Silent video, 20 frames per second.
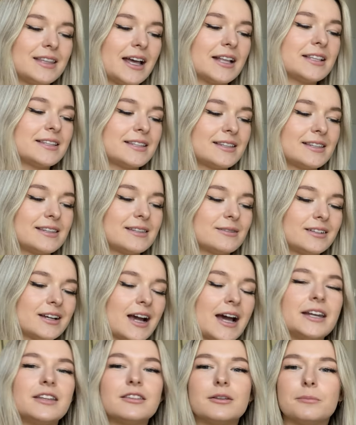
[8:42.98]
That's
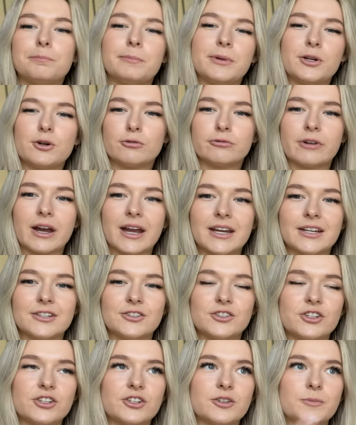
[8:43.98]
kind of the middle
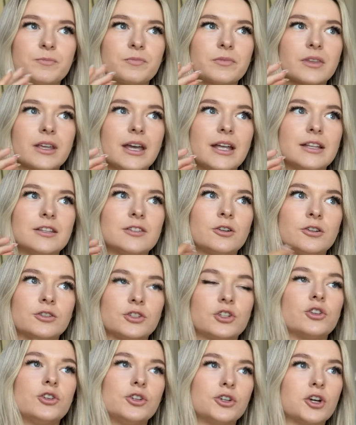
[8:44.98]
range. It's not too